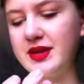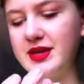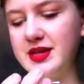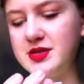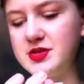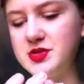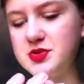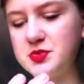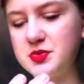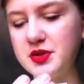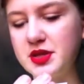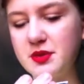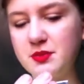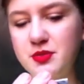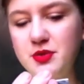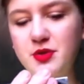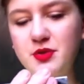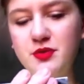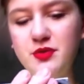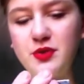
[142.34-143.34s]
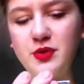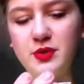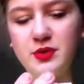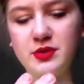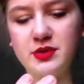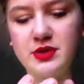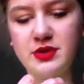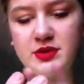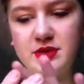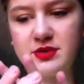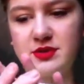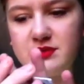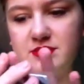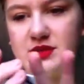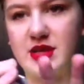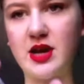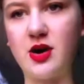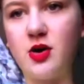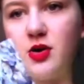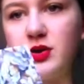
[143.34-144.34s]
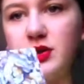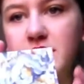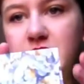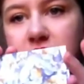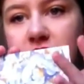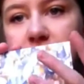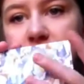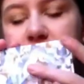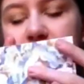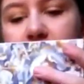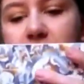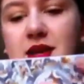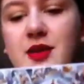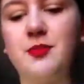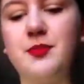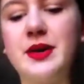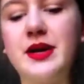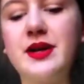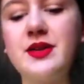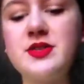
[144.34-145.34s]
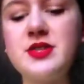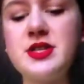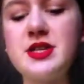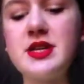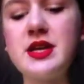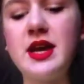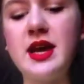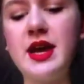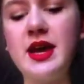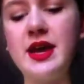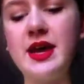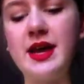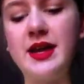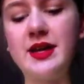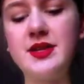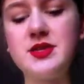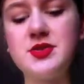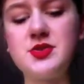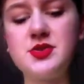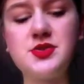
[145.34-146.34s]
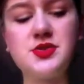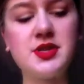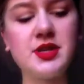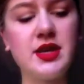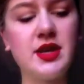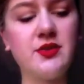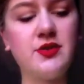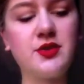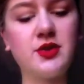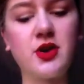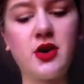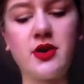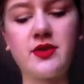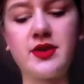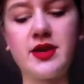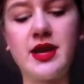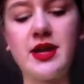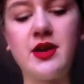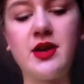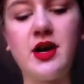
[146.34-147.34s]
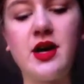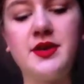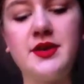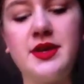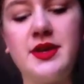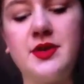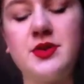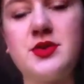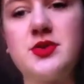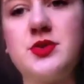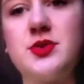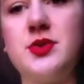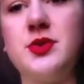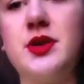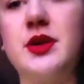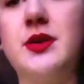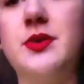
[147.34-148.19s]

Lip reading: it is a really beautiful holiday style packaging. And this is just a gift card that I got. I also